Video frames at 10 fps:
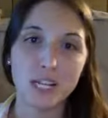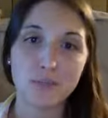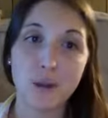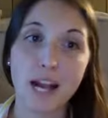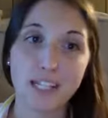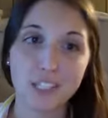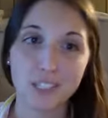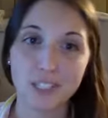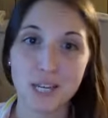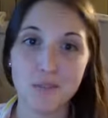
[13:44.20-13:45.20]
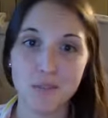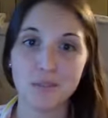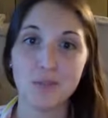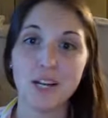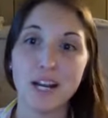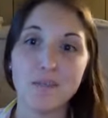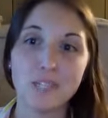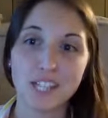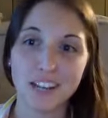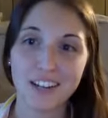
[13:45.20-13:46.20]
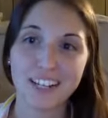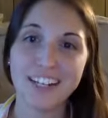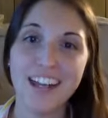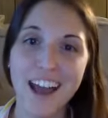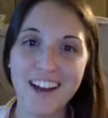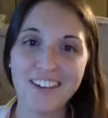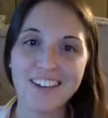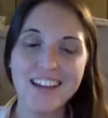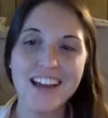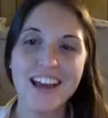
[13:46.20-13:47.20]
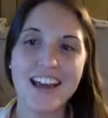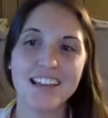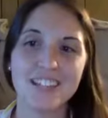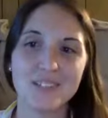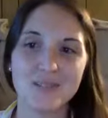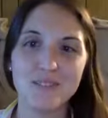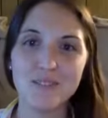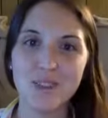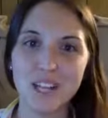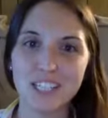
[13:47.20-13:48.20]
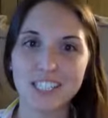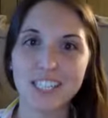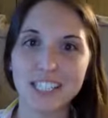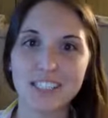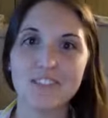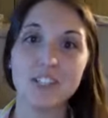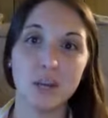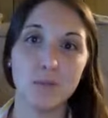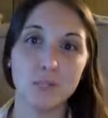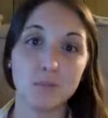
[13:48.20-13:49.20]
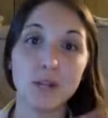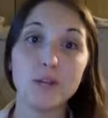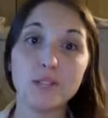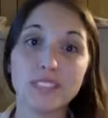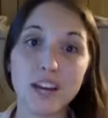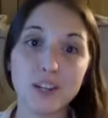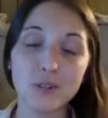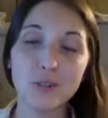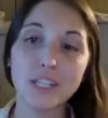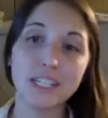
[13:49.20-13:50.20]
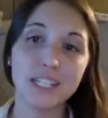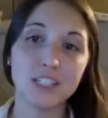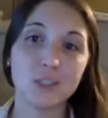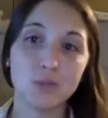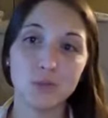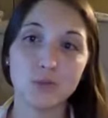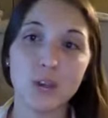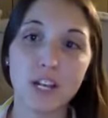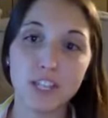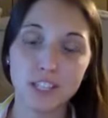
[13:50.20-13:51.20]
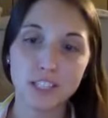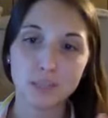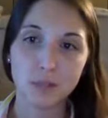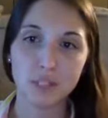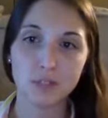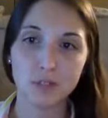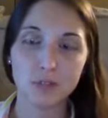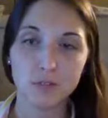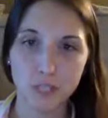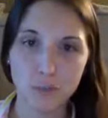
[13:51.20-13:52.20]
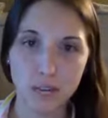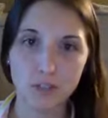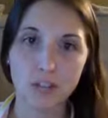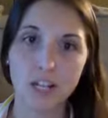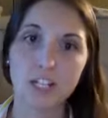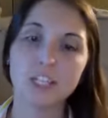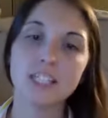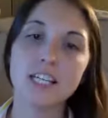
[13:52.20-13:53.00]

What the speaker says: practical tips of what I'm sharing now, and is much less of the numbers, but I will tell you what it is. So for runners, but for female runners,